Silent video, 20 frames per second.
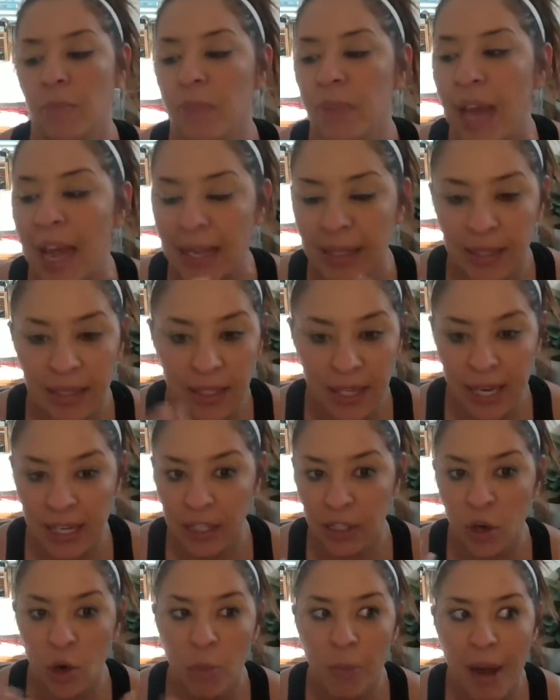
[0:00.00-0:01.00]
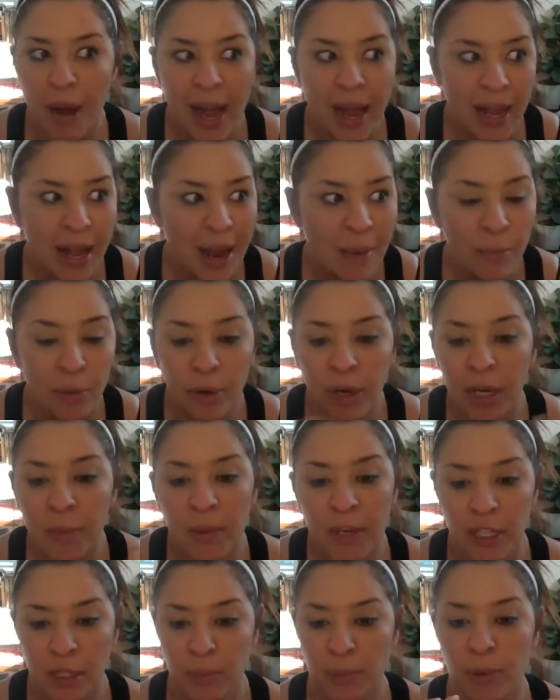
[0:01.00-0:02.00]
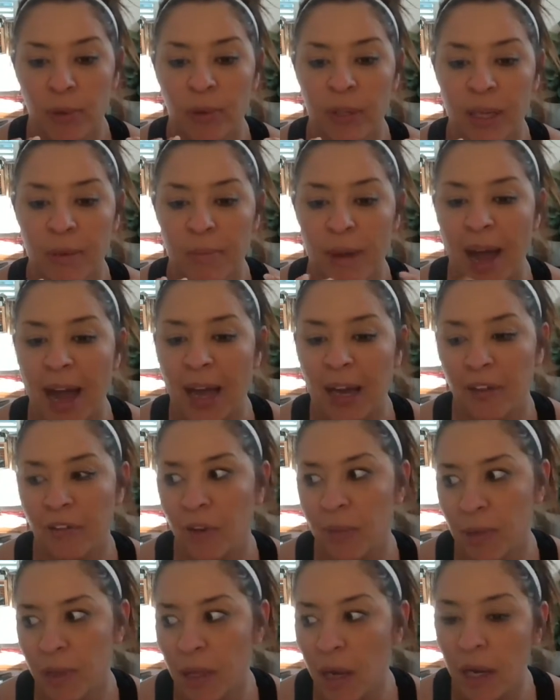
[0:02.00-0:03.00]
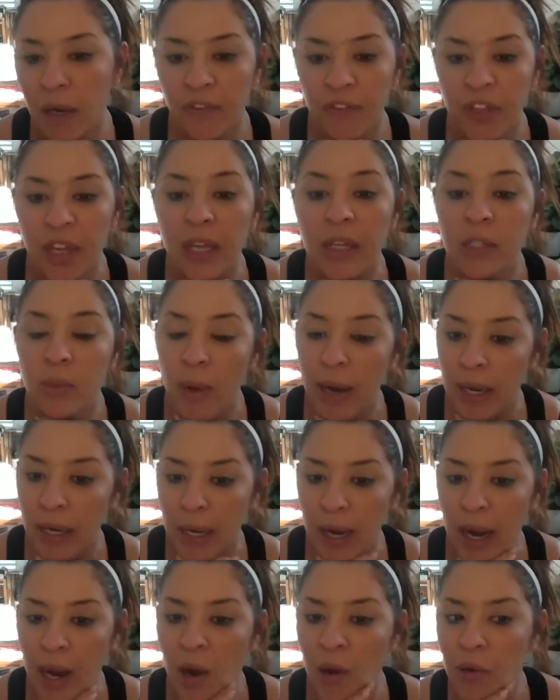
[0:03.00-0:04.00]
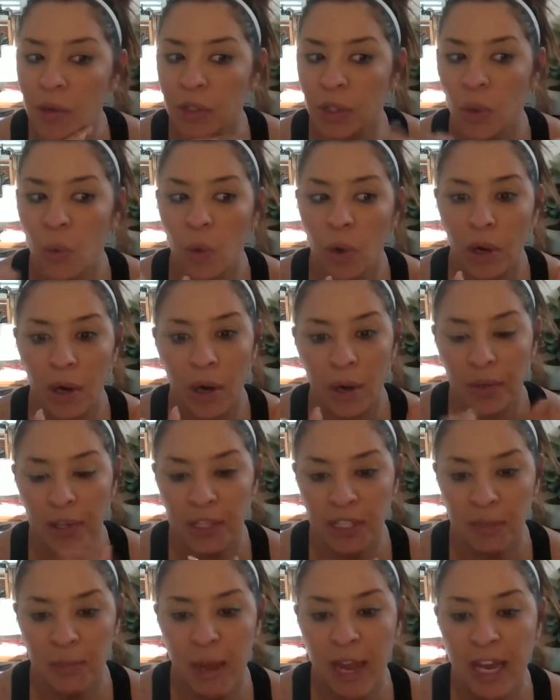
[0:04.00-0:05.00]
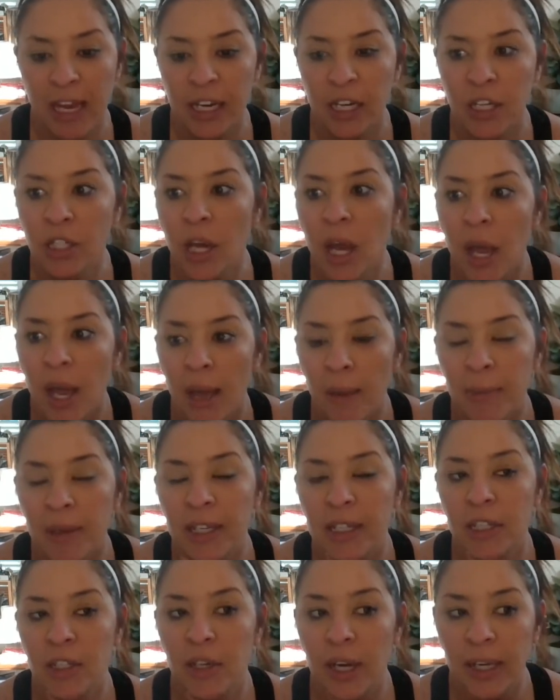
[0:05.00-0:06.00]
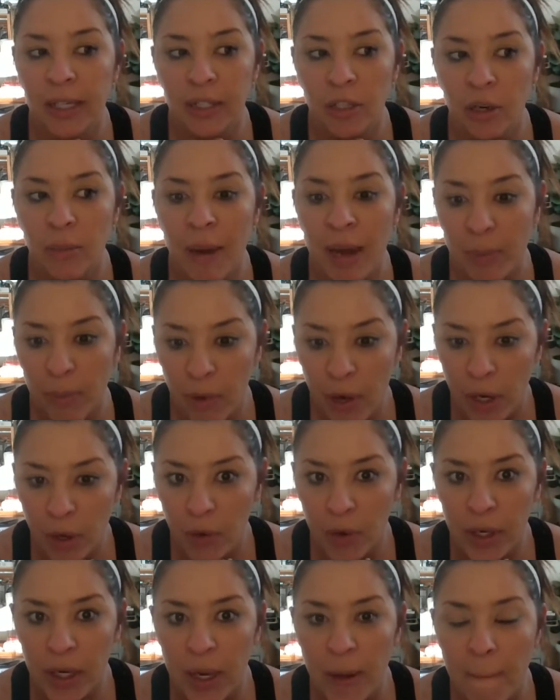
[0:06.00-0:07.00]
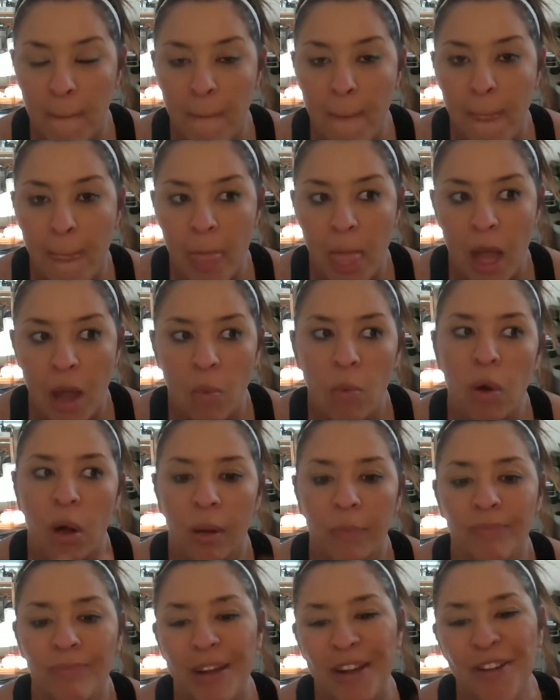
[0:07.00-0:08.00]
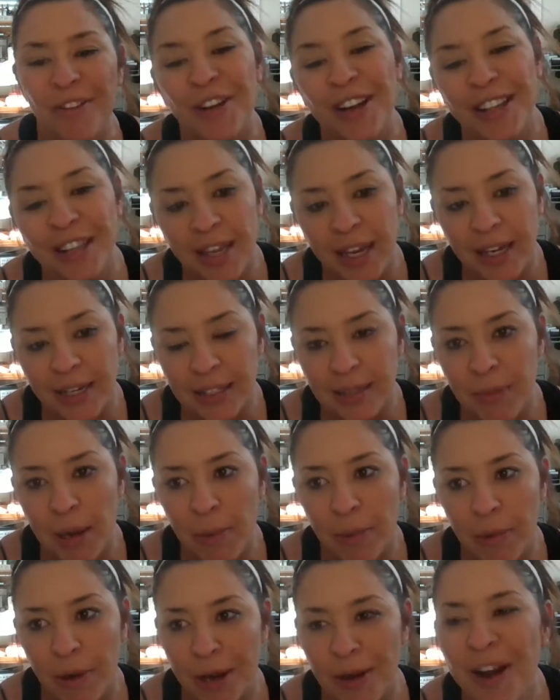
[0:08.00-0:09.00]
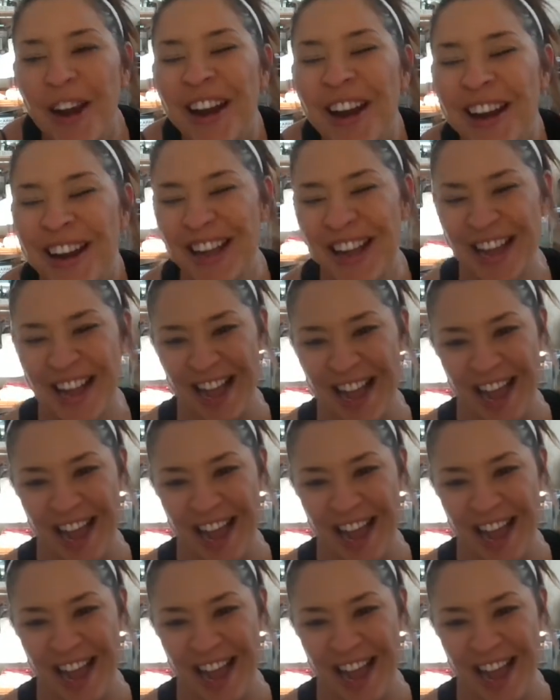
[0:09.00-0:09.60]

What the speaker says: As the days go by, I'm pretty much pulling back from a lot of things right now to work on this page, because you guys are my priority. Well, my front line is my priority.